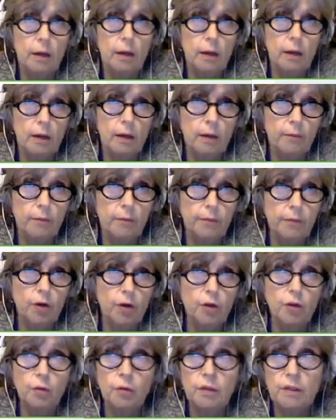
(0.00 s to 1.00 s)

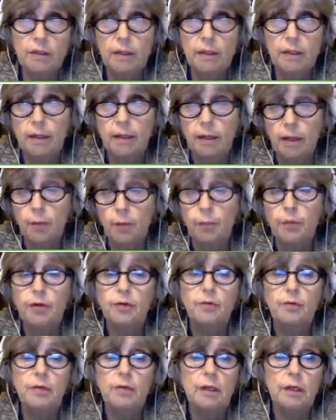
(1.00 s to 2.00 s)
Are you standing up
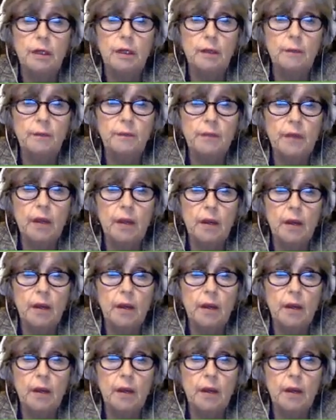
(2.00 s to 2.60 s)
when you're eating?